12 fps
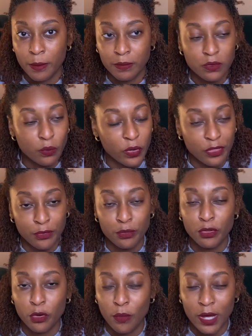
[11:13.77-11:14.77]
went through the
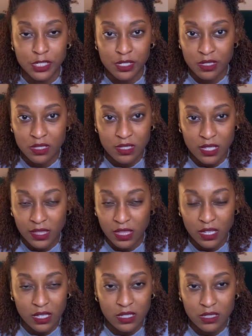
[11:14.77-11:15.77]
questions at the
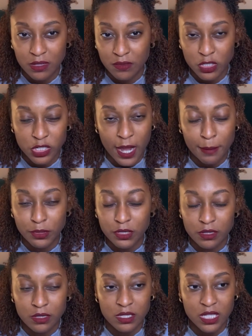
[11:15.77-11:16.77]
end of the chapters
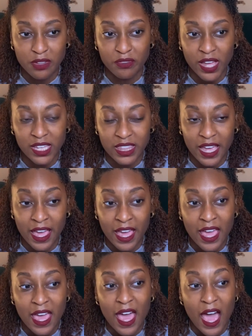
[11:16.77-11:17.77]
and stuff like that.
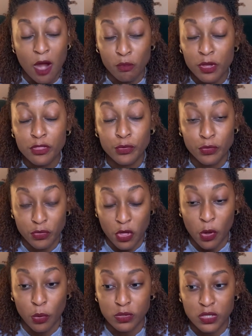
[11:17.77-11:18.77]
I went through
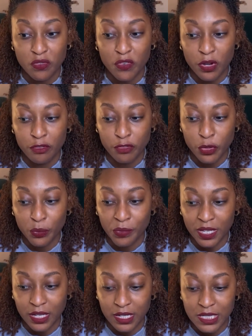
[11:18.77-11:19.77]
those for a few
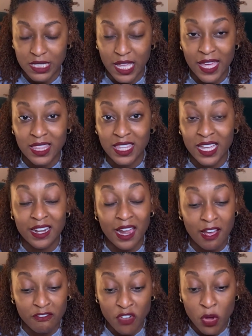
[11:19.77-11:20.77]
weeks, and then
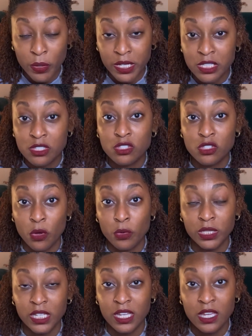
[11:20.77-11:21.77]
I focused
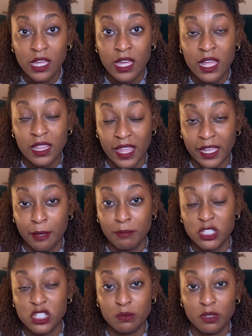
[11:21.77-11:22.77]
solely, like I
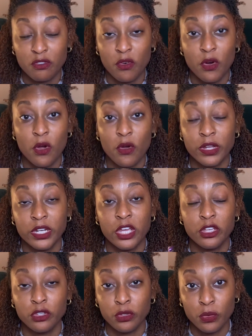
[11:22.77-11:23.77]
mentioned before, on
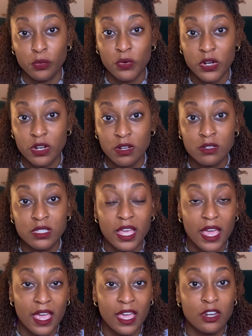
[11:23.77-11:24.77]
UWorld
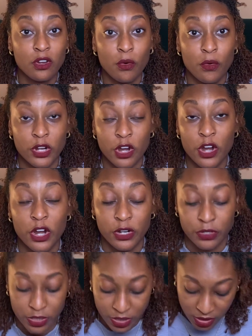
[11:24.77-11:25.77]
and on
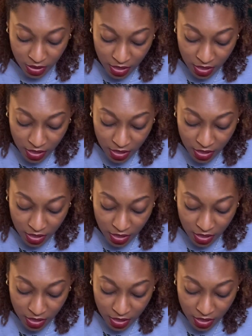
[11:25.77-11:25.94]
Hurst.